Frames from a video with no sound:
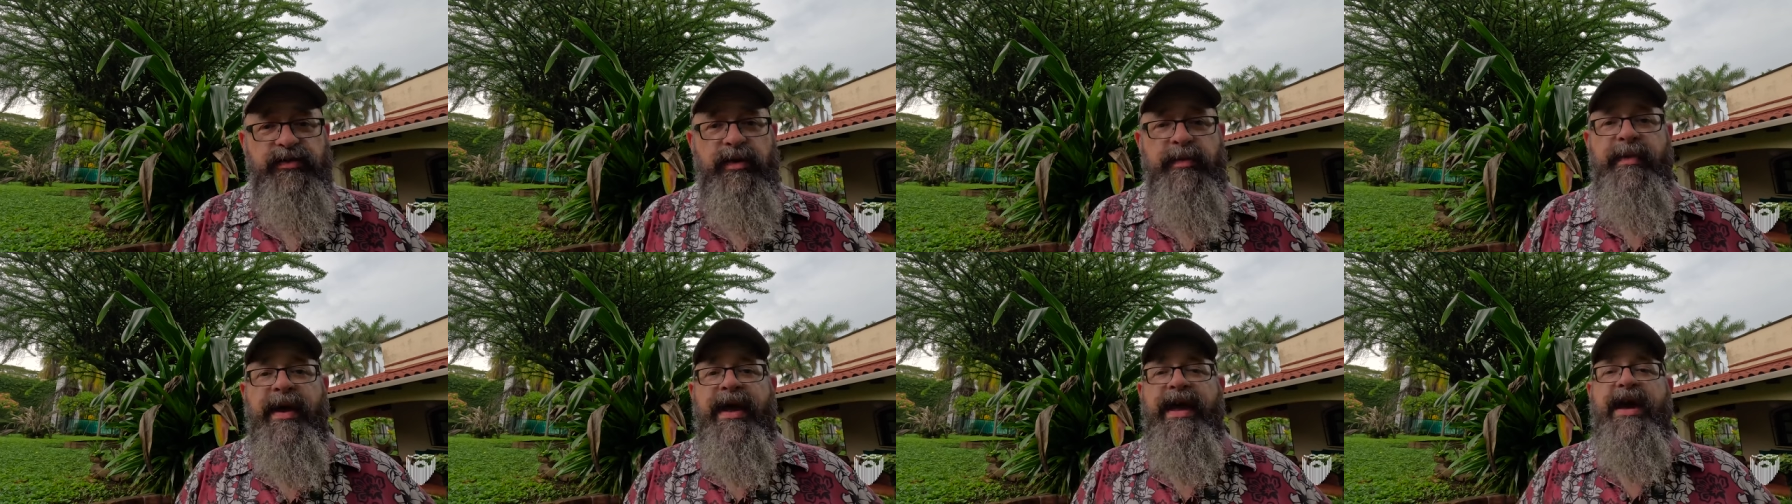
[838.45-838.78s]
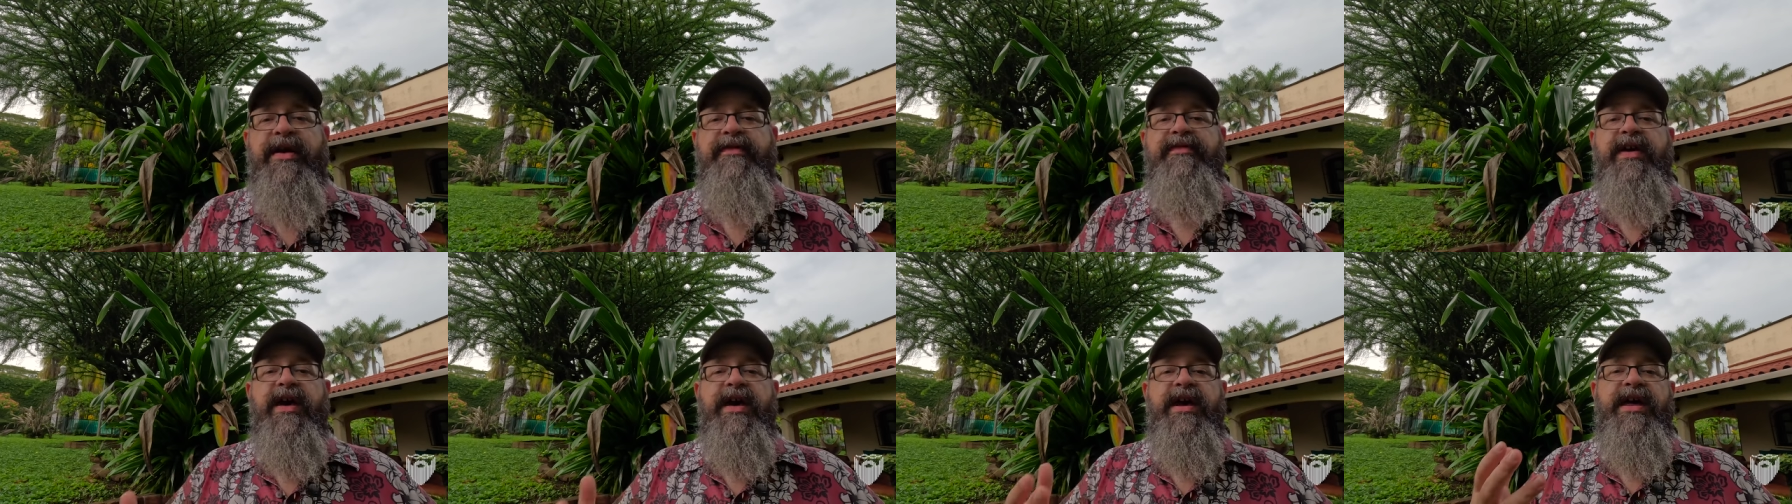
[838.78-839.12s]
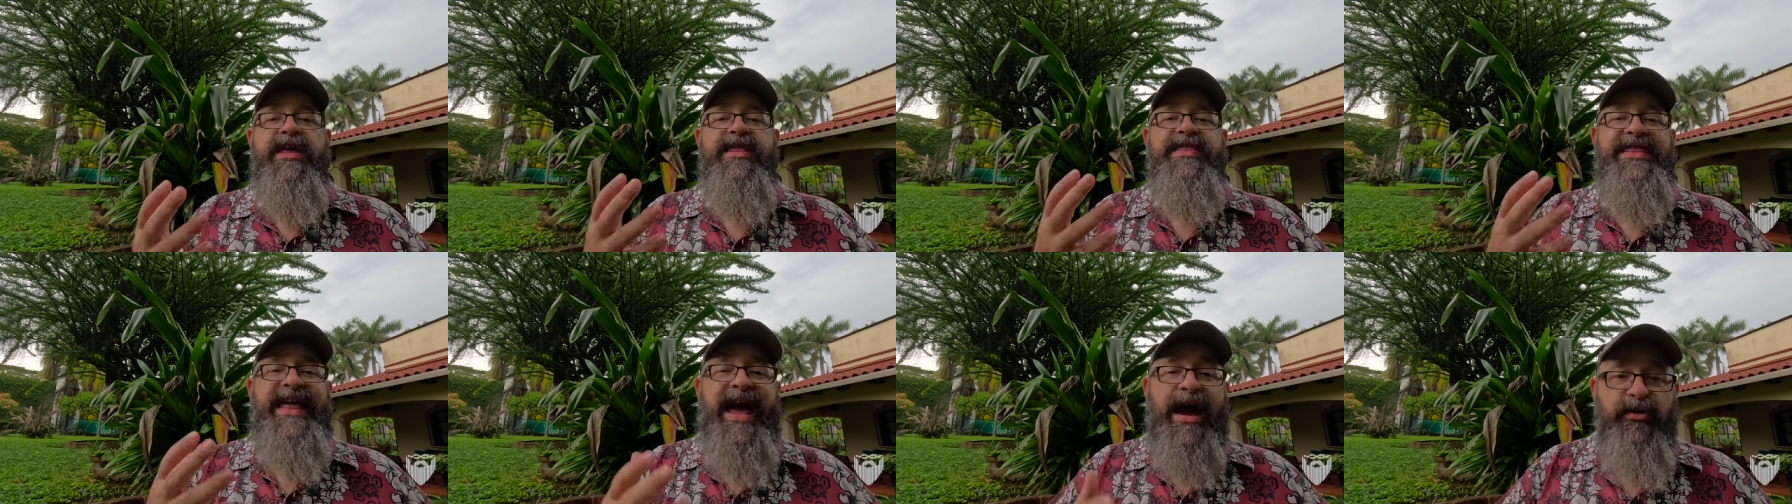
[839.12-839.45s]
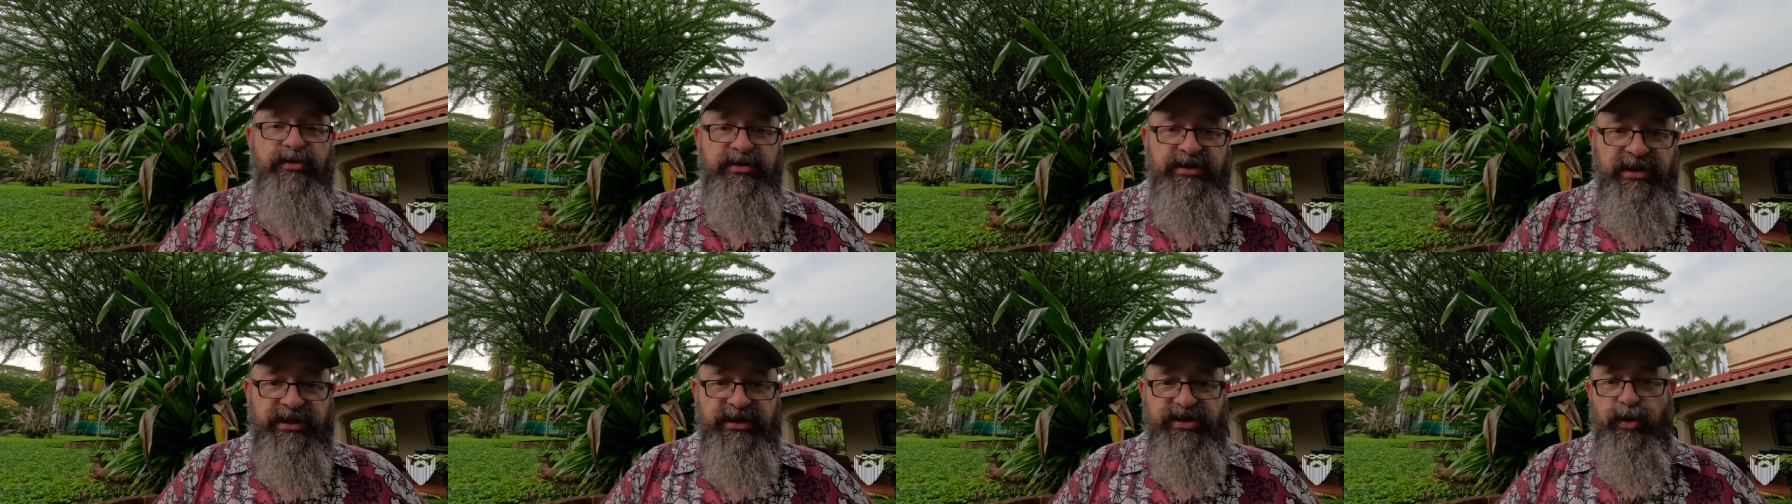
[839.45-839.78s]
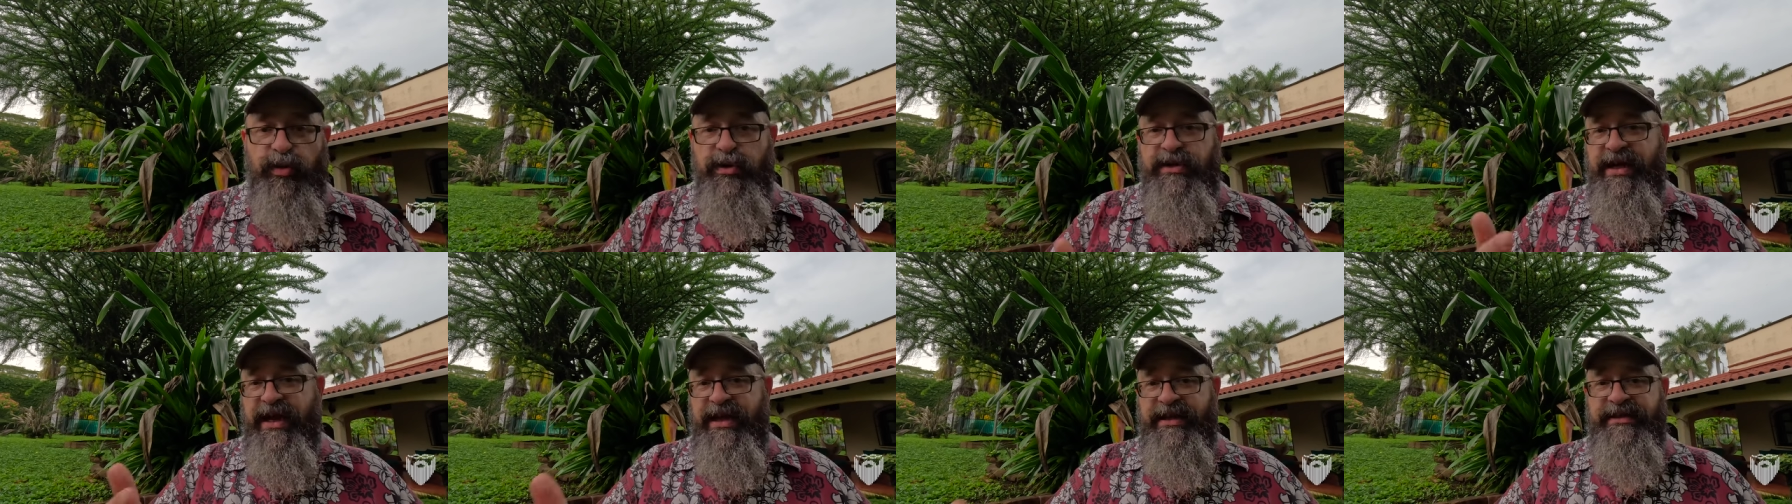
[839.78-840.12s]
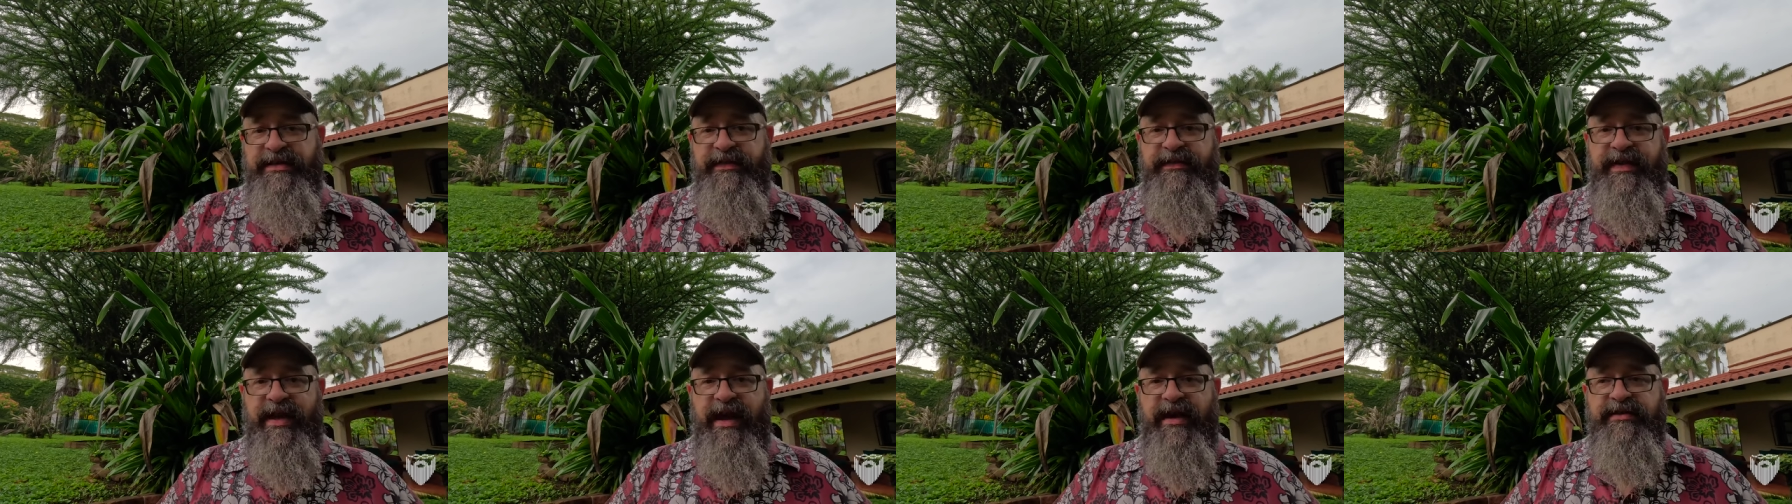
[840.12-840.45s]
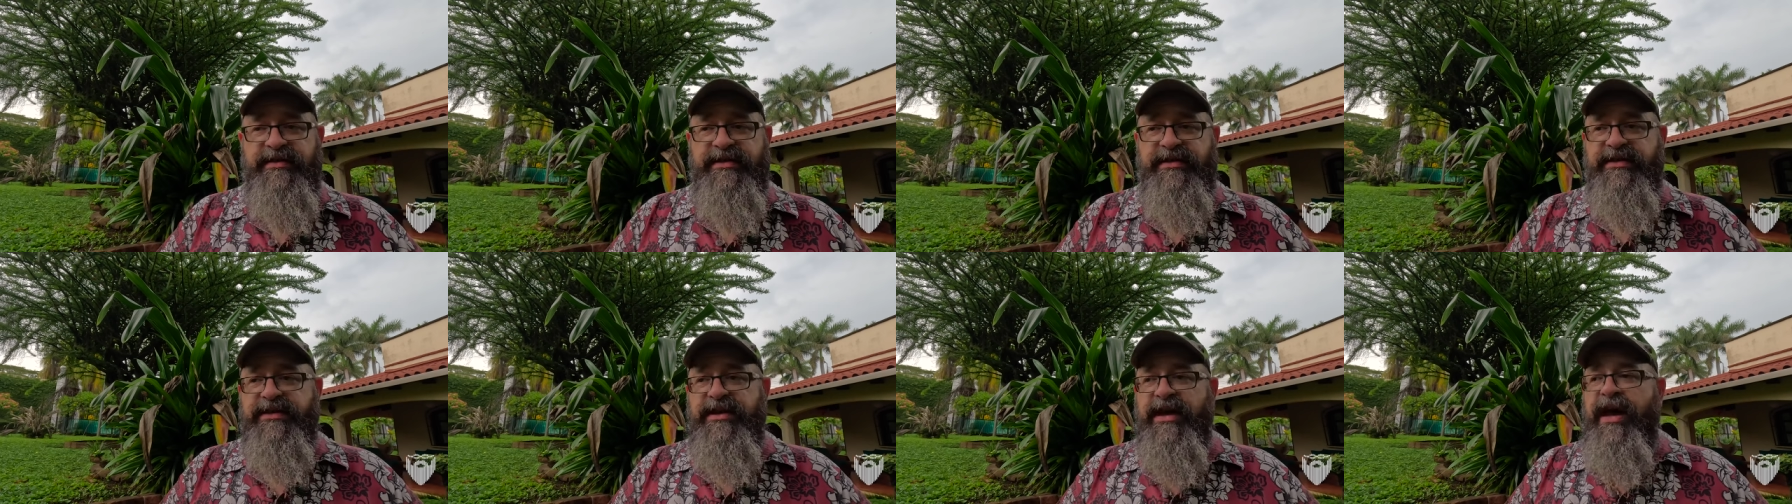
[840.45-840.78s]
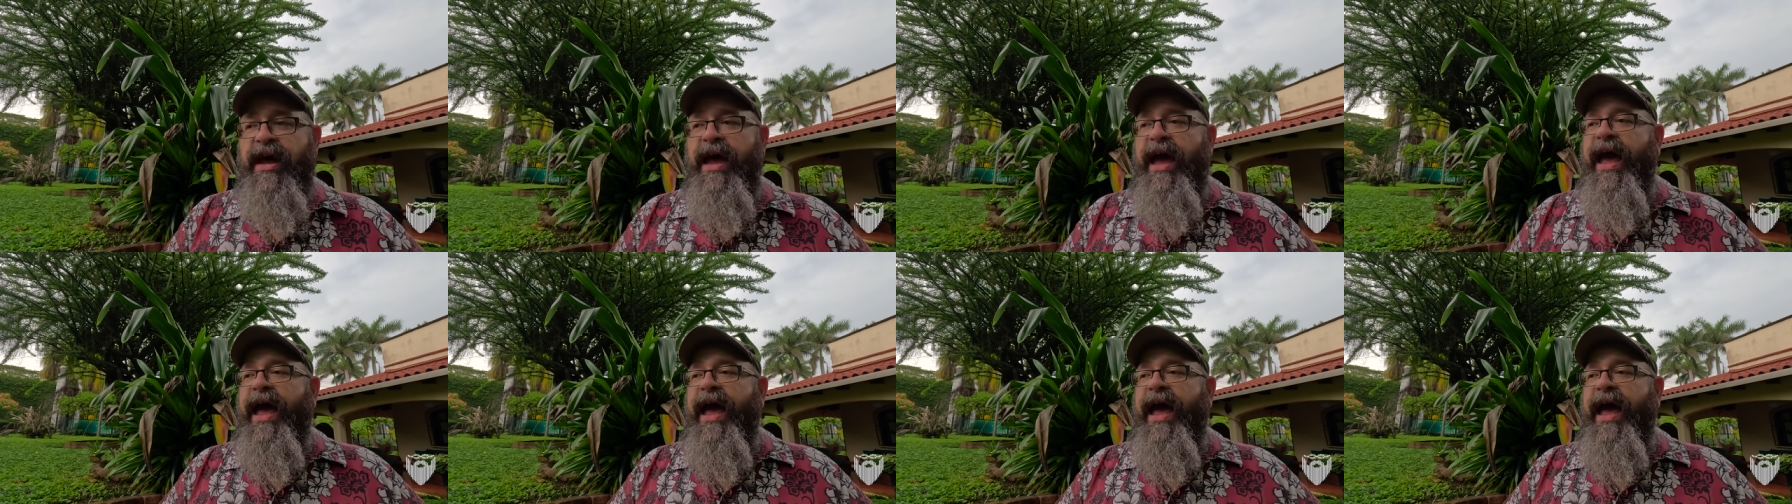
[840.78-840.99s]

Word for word: we may have thousands or tens of thousands.